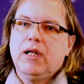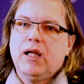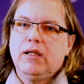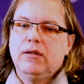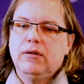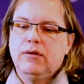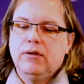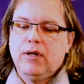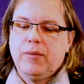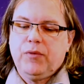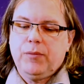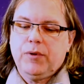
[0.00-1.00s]
and now
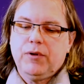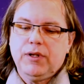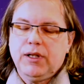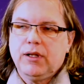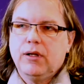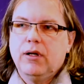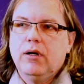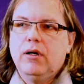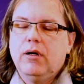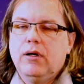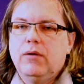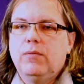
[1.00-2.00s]
I'm spearheading
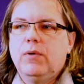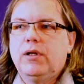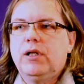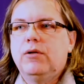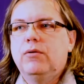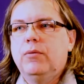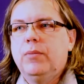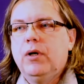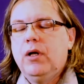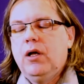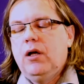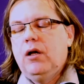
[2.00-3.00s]
a working group
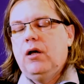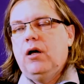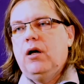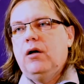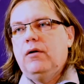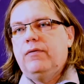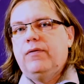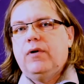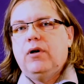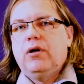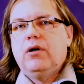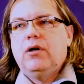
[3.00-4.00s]

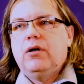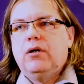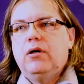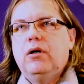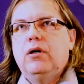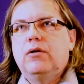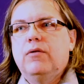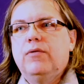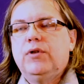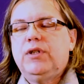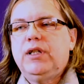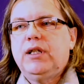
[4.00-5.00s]
for
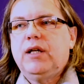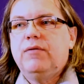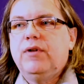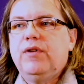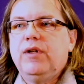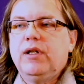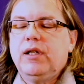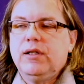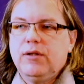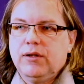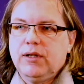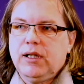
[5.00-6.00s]
converting everything
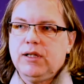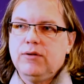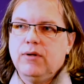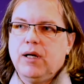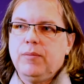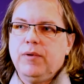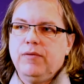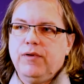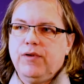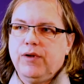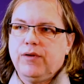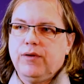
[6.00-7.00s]
internally to
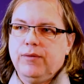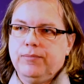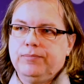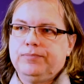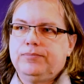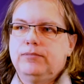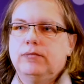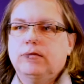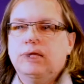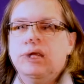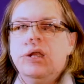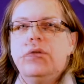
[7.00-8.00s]
IPv6.
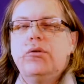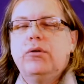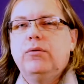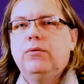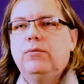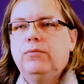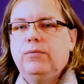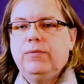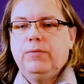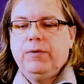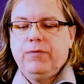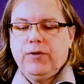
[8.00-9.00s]

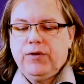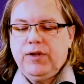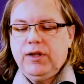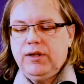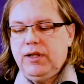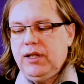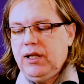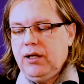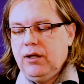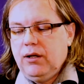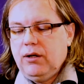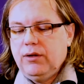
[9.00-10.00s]
So we first did
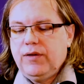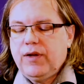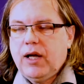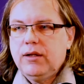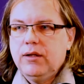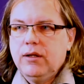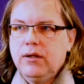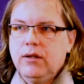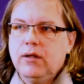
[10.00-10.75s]
the outside,